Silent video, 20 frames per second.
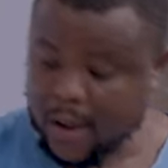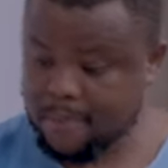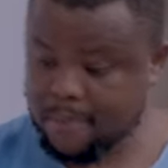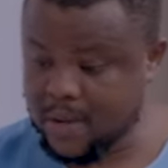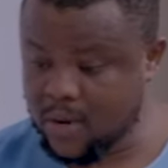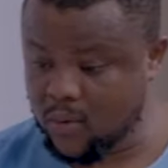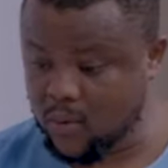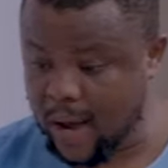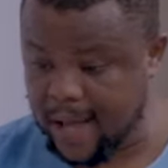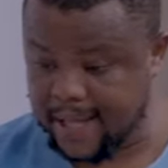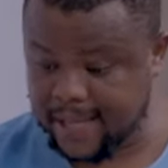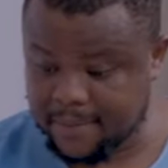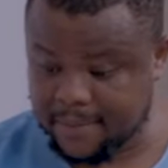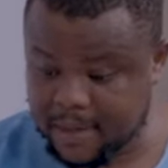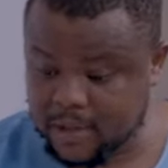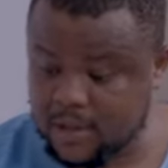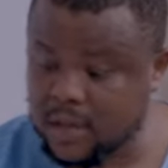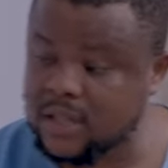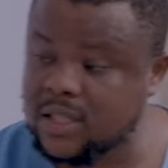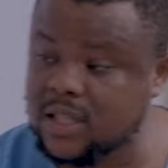Meanwhile, the
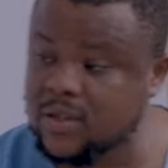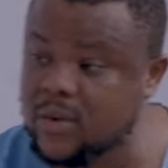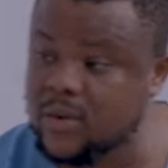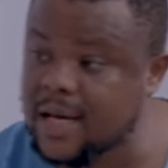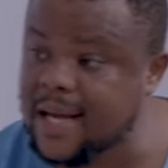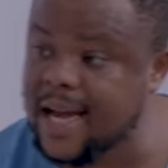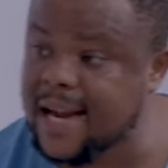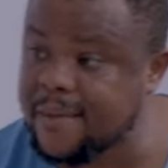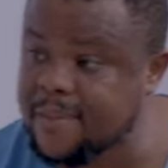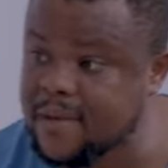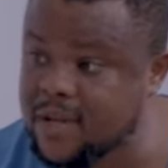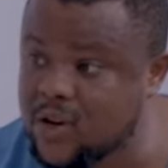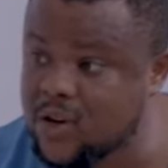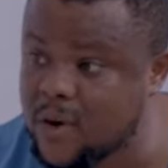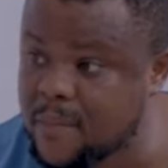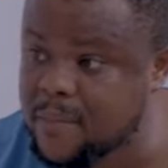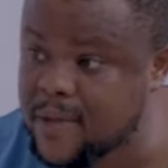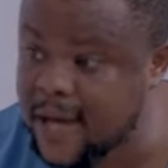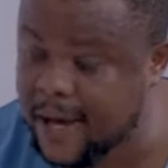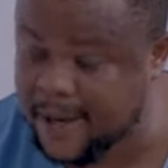major thing will carry me
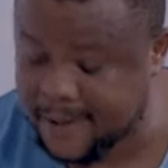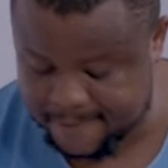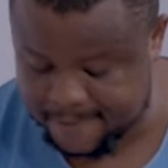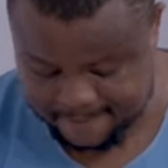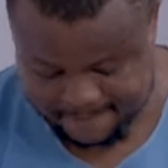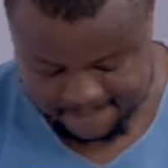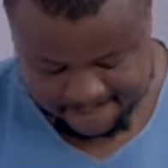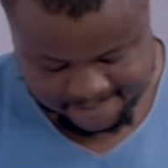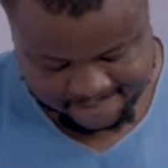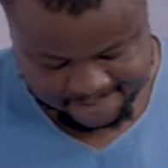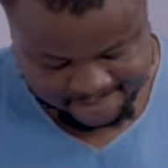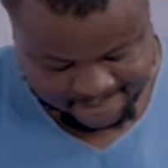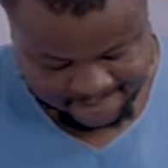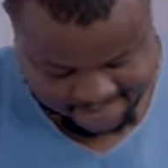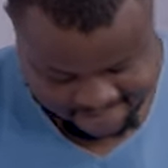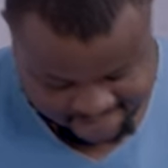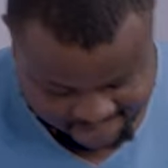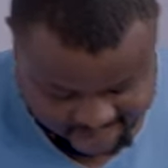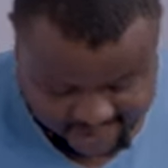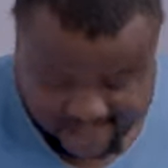come here.
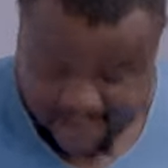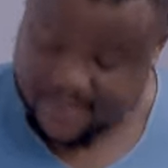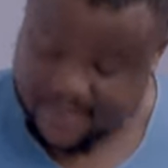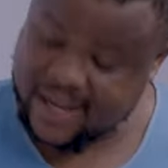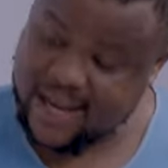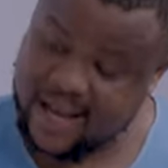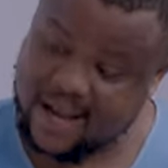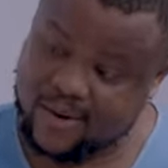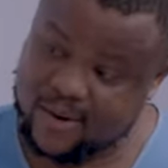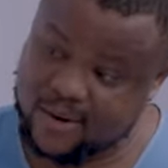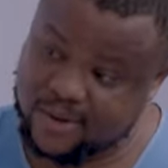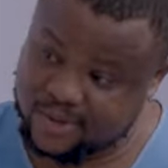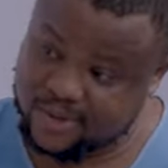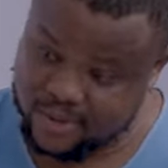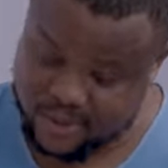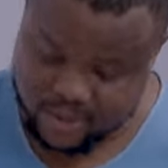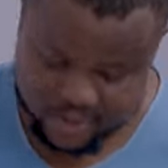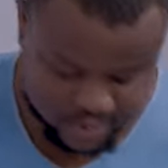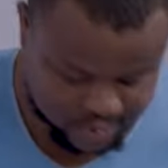Say make I come show